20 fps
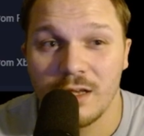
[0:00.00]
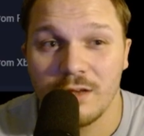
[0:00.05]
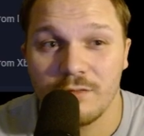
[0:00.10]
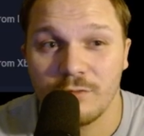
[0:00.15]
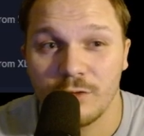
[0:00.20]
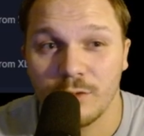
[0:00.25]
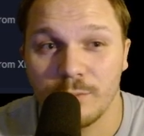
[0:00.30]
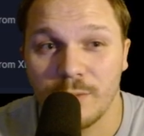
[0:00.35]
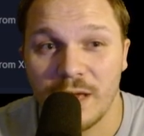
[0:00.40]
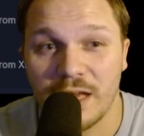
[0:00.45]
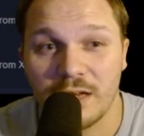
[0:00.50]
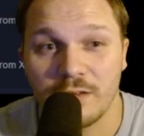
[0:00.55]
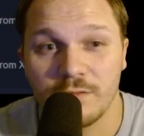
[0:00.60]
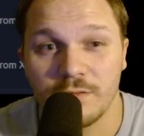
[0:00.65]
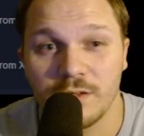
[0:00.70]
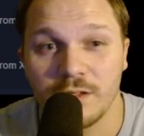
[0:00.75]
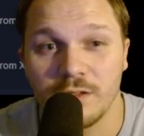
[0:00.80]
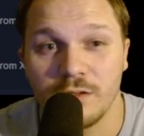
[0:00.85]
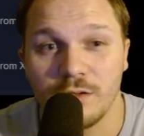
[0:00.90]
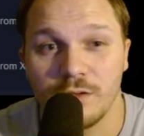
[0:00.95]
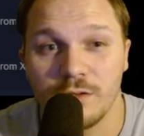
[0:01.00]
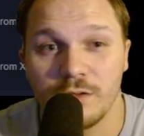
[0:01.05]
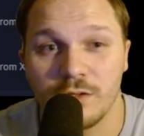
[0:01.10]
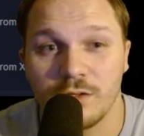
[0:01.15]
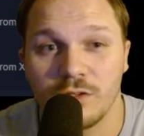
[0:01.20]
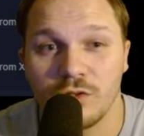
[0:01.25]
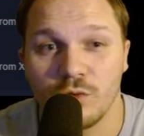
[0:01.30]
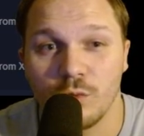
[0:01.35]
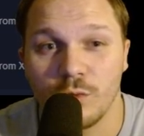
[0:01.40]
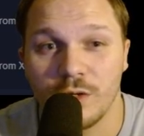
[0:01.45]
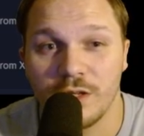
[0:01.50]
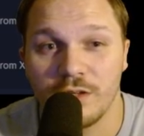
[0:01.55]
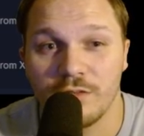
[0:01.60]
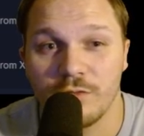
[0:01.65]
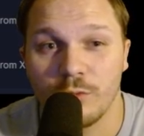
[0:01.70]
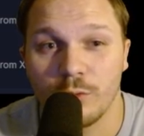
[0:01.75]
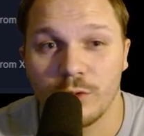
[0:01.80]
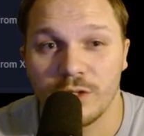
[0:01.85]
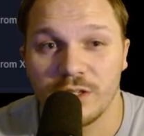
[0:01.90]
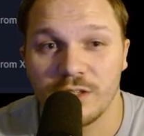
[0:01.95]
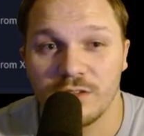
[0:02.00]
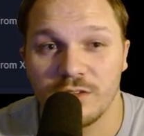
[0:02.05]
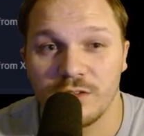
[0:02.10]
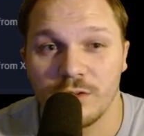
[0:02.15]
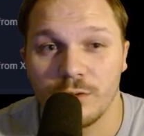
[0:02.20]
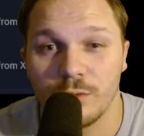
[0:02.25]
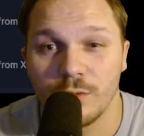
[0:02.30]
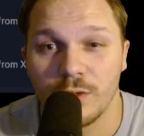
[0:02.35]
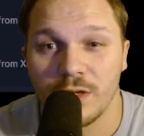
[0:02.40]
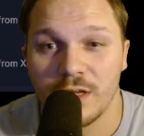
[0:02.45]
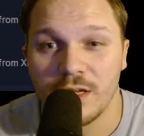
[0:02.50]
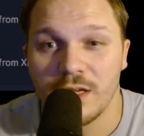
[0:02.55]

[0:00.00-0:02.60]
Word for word: for Battlefield 2042.